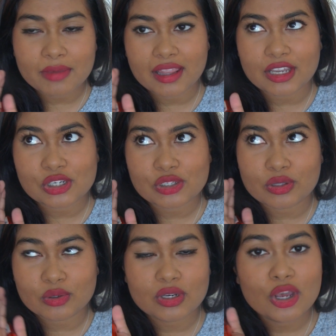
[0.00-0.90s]
My lashes
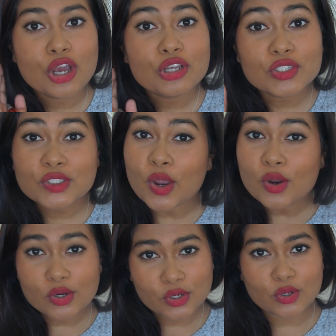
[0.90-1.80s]
looked
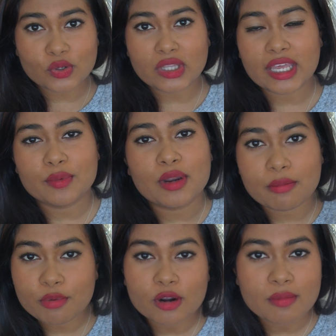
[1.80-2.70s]
so good, like when I
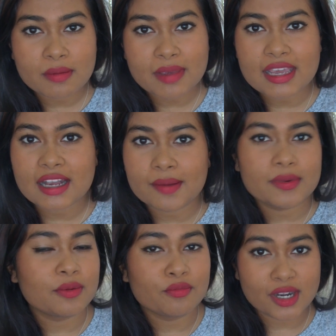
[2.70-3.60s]
put on my makeup
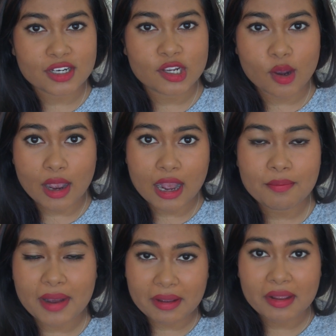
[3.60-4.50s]
and I'm ready to go
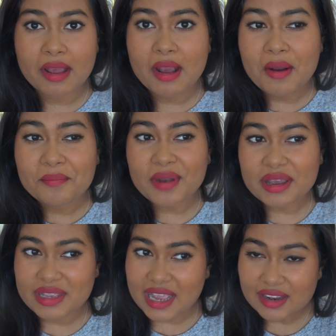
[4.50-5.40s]
out, but by
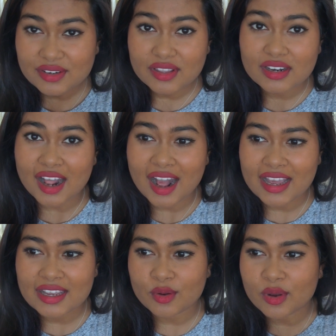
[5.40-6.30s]
the end of the
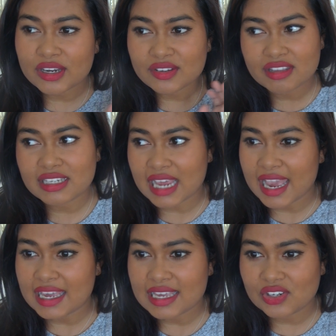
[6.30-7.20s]
night or end of the
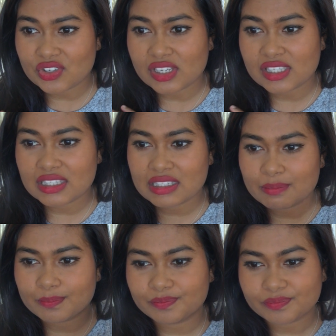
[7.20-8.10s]
day, it just